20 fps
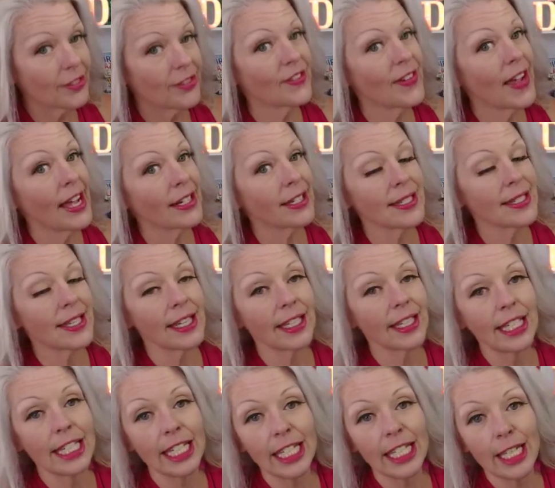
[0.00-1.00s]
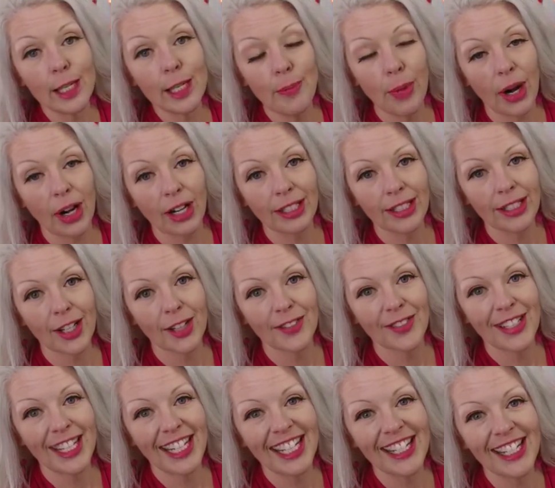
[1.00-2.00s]
Fat is a key part of
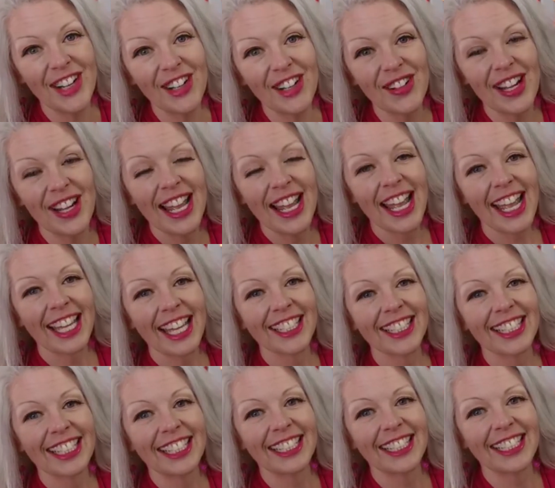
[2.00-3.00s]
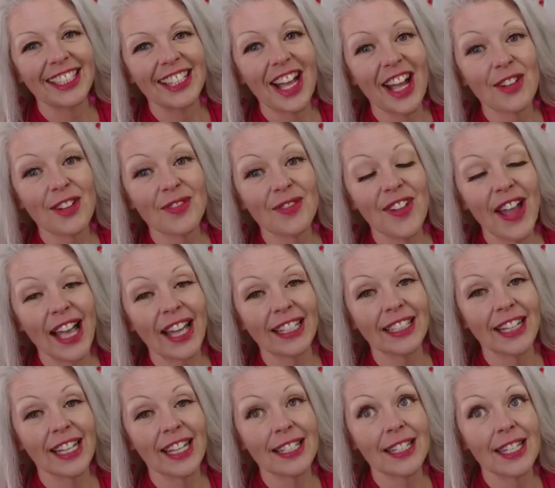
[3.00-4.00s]
keto, and
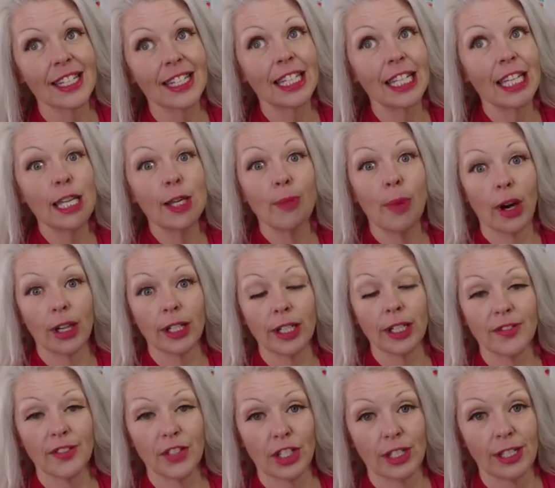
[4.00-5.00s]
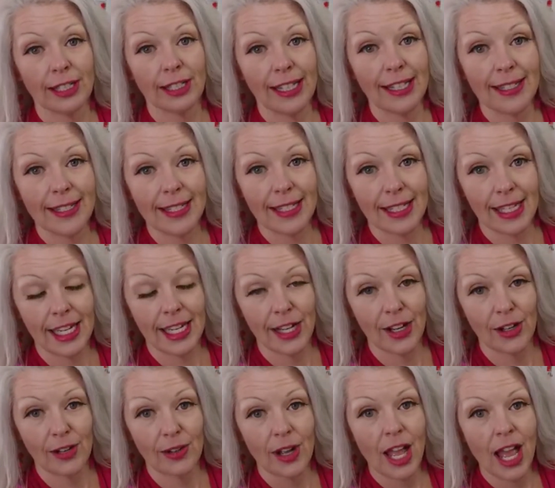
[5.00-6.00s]
fat is a key part of Dirty Lazy
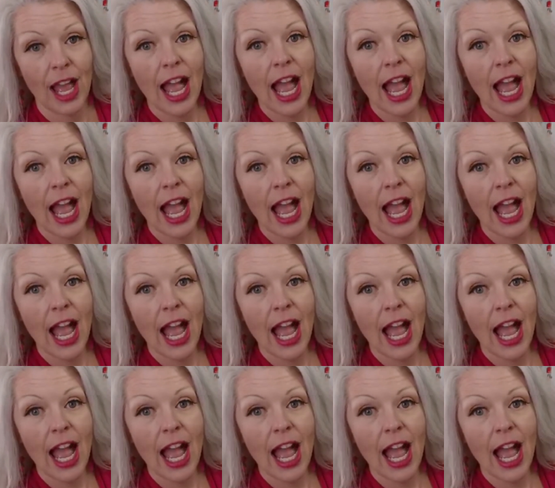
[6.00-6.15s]
Keto.